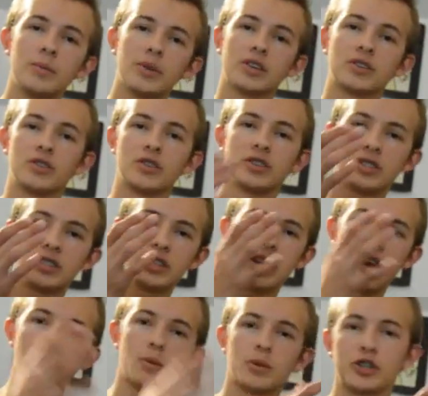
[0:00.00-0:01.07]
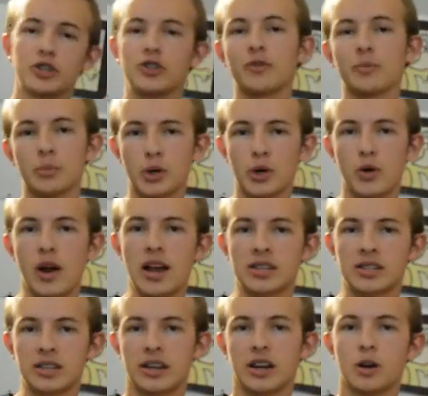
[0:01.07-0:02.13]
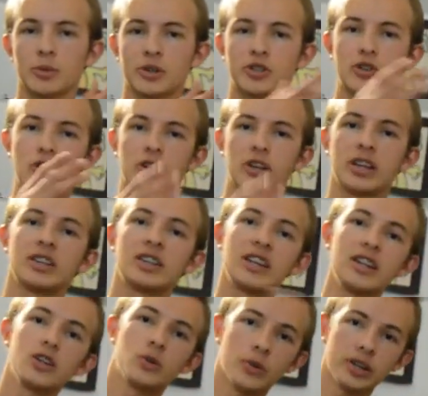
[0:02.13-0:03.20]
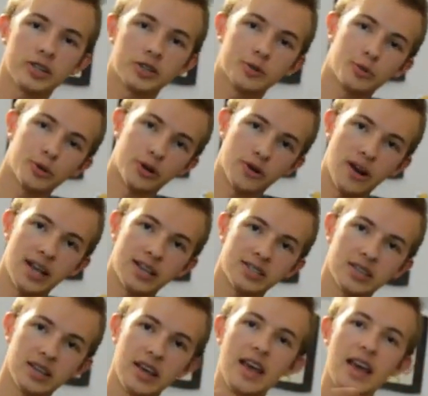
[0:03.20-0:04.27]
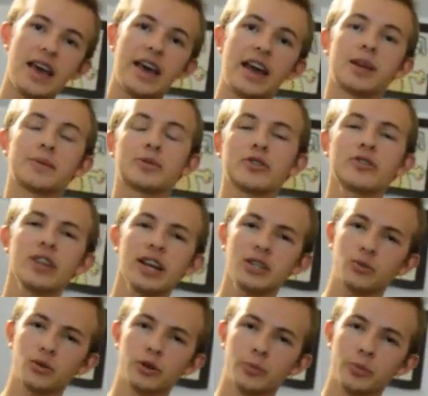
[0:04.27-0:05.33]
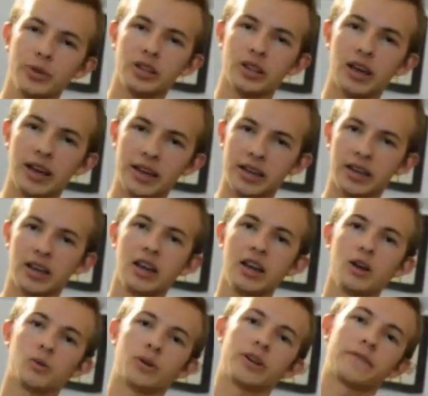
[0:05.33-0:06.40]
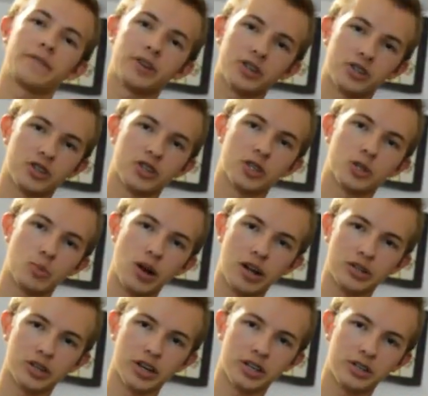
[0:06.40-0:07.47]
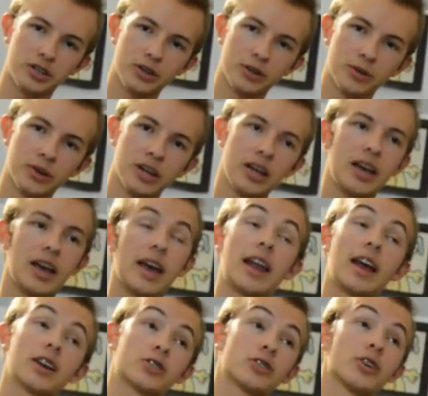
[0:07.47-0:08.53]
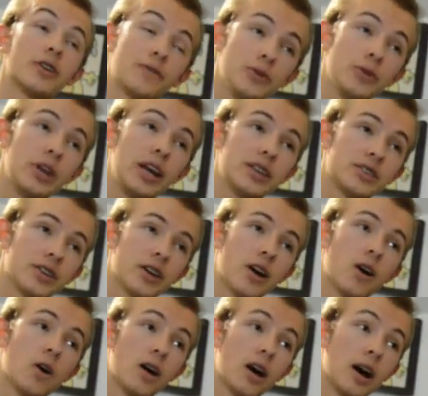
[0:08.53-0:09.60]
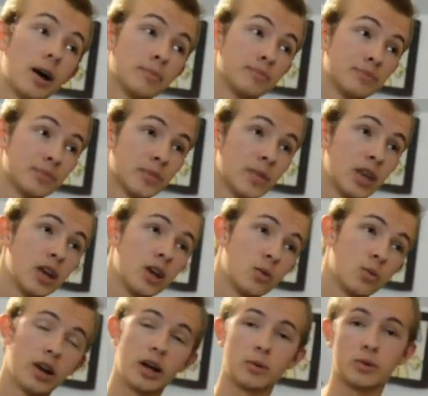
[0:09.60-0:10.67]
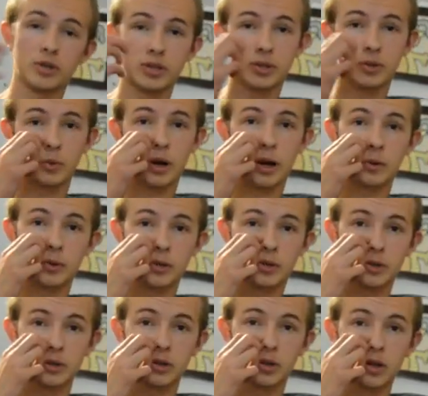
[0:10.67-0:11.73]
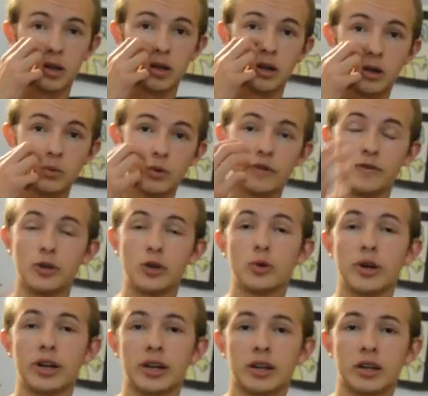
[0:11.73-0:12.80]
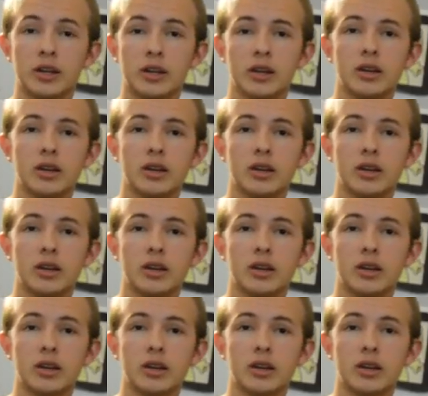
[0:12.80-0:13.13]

because you can see how much you've progressed and how much you're continuing to progress. And I'm sure that's what it'll be like when I finish this project too. And actually a few days ago um, when I was when I was reviewing